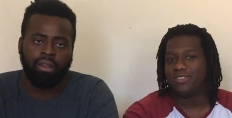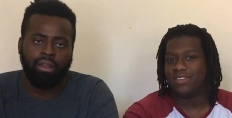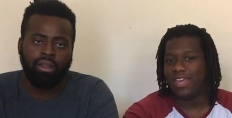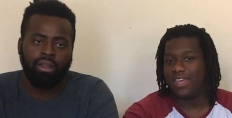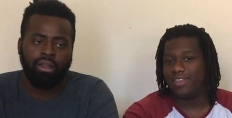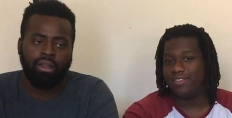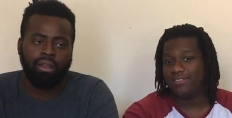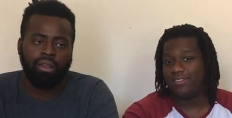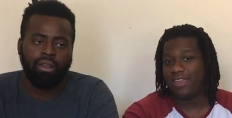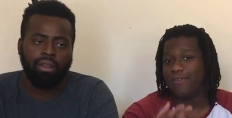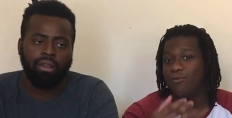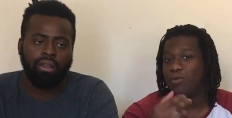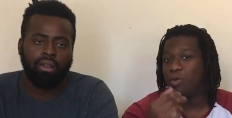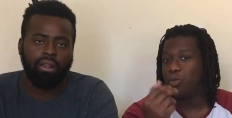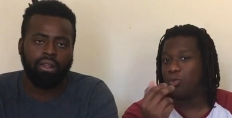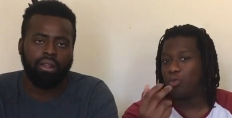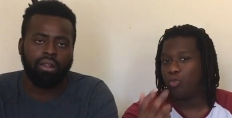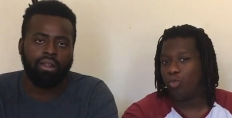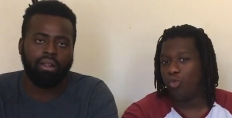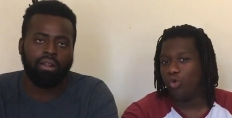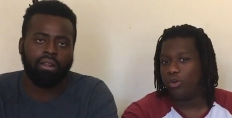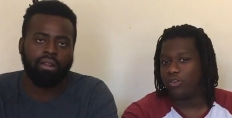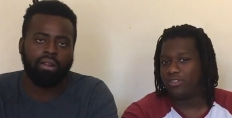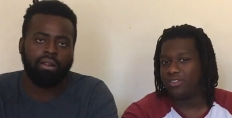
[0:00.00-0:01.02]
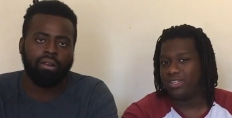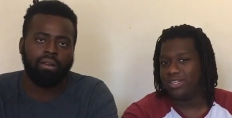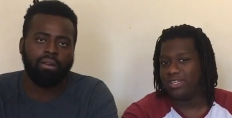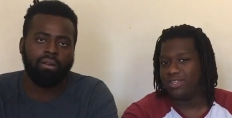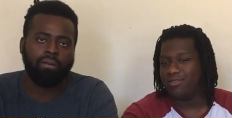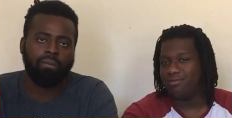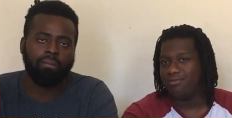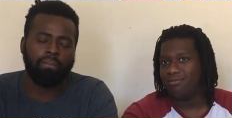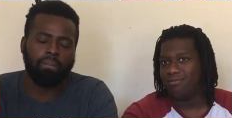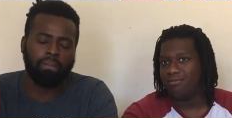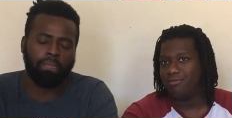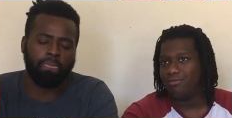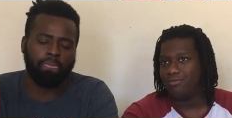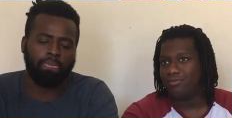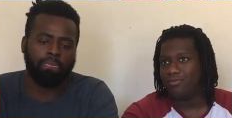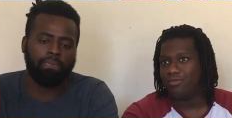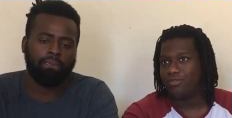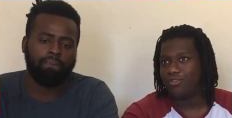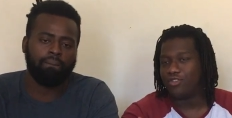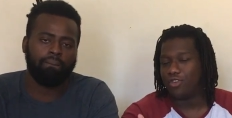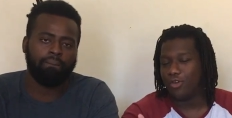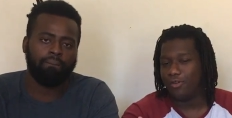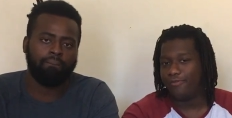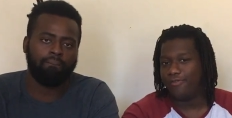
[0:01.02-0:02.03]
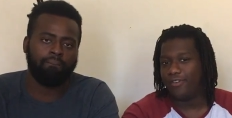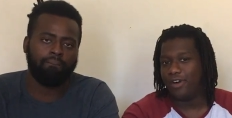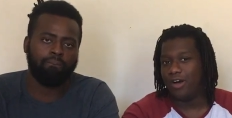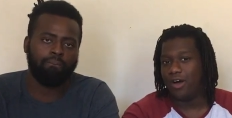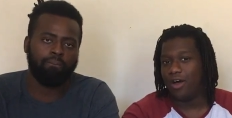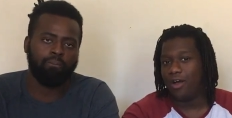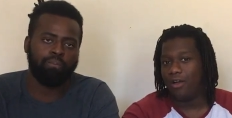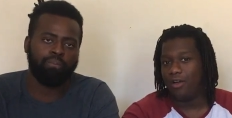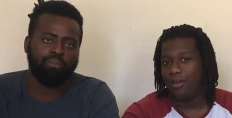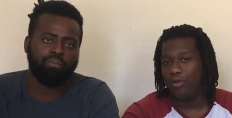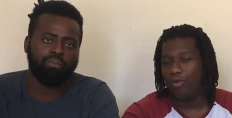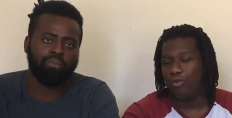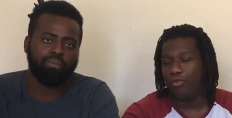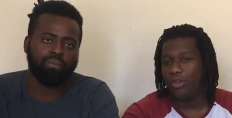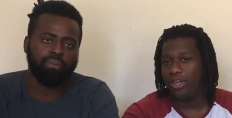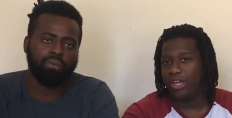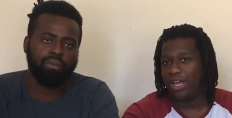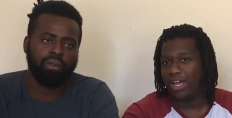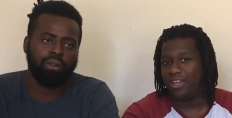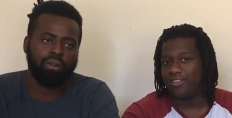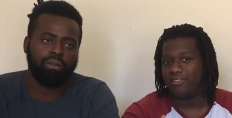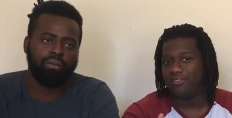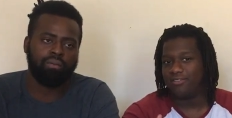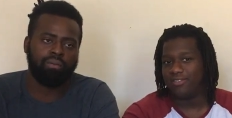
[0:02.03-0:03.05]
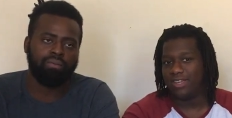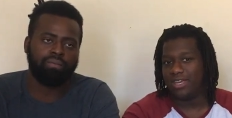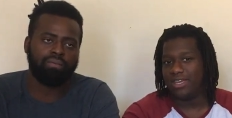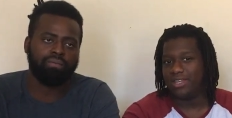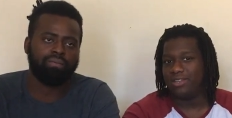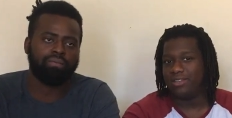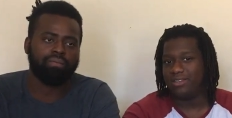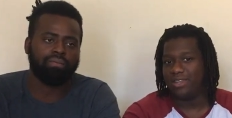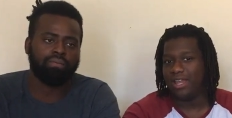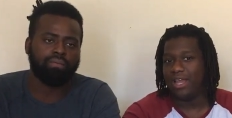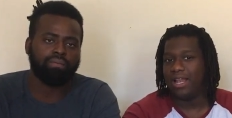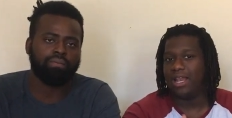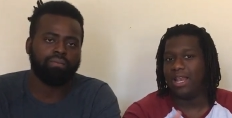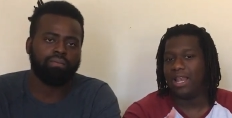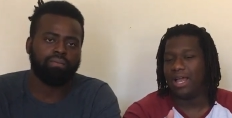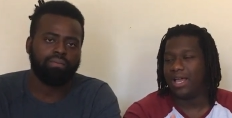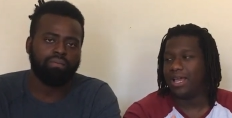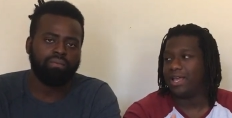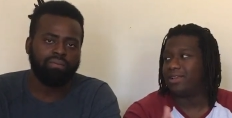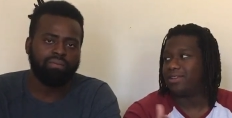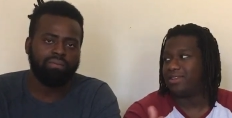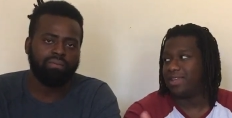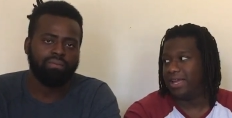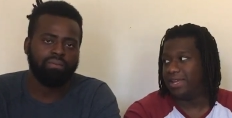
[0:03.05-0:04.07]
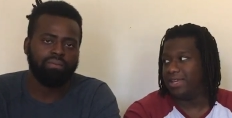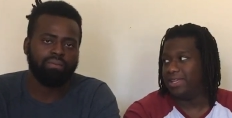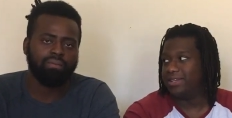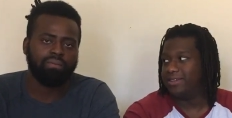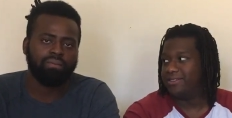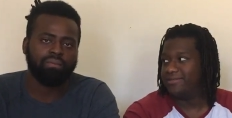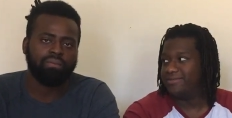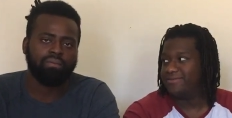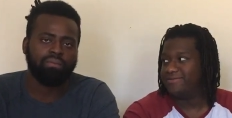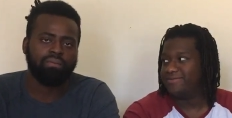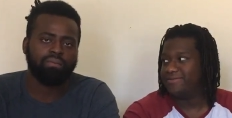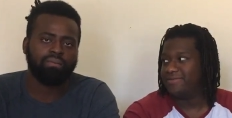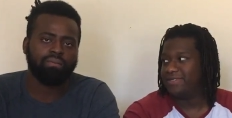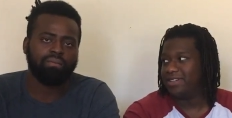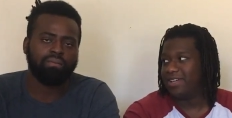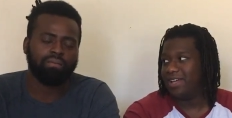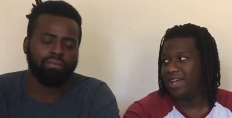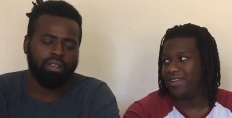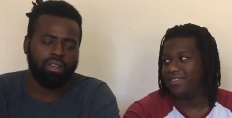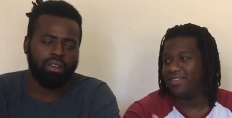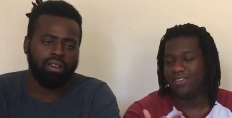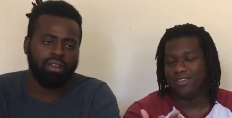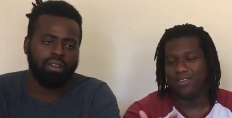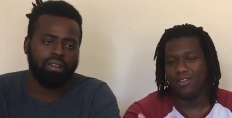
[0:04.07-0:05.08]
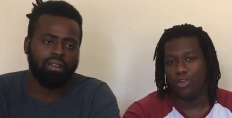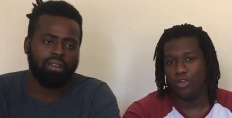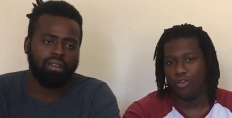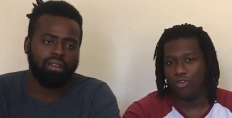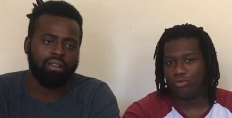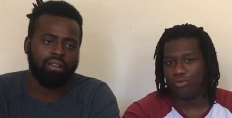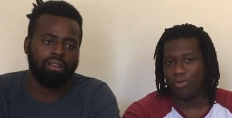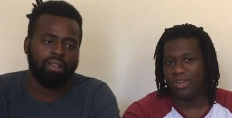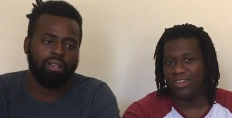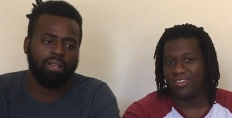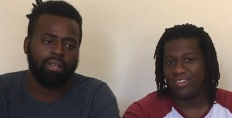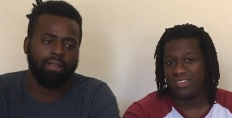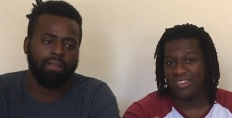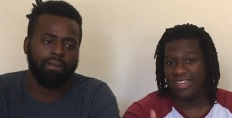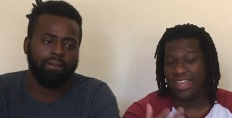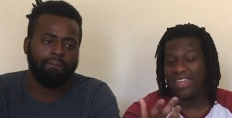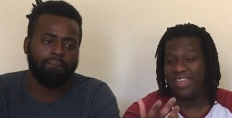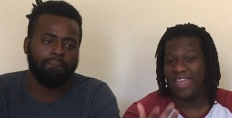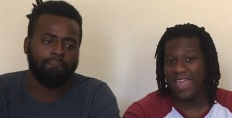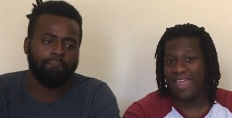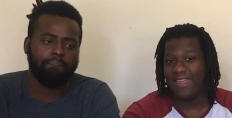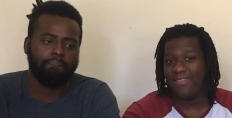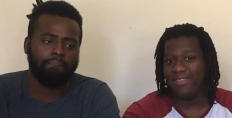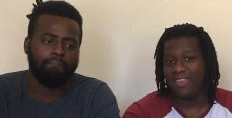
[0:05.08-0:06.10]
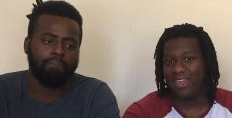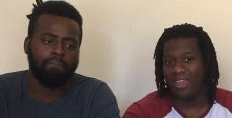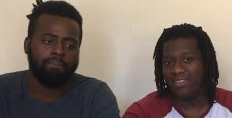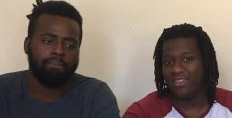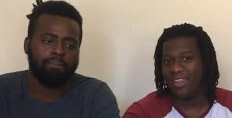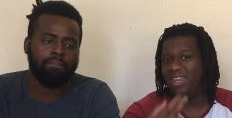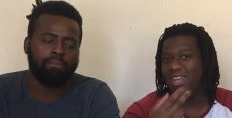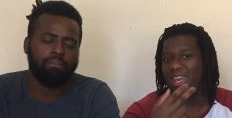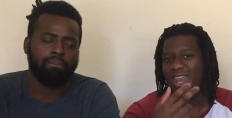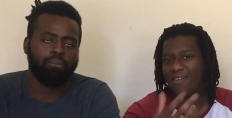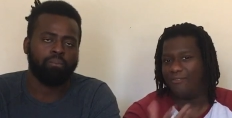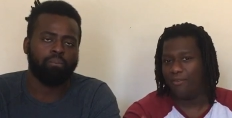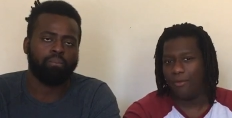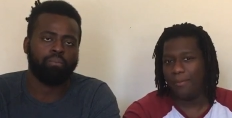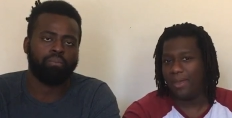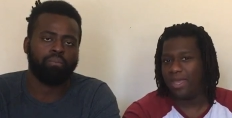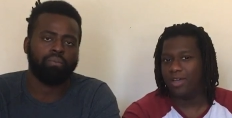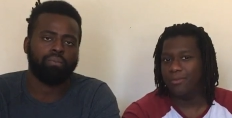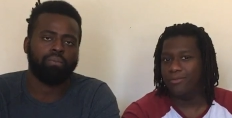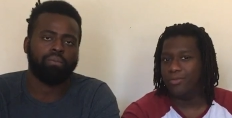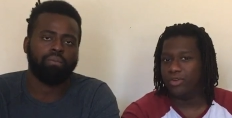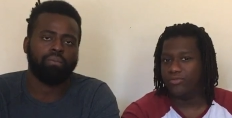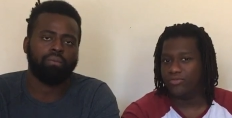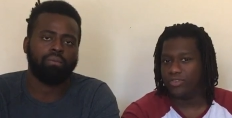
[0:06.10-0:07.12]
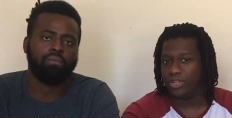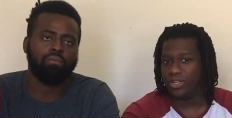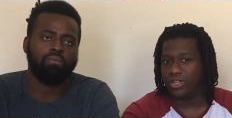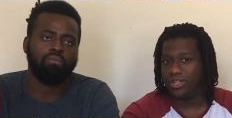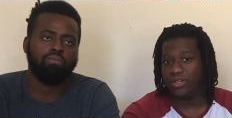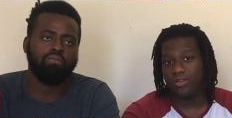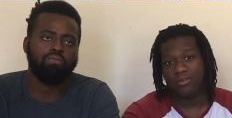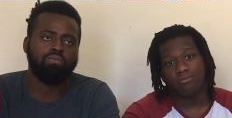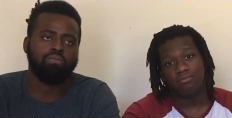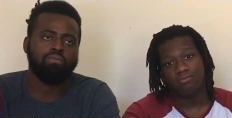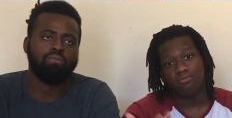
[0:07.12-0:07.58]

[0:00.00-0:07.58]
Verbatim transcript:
Speaker 1: says, everyone walks in uh-huh. so far, all the guys have said they like Dani. Yeah. They get in there, they never make a move on her.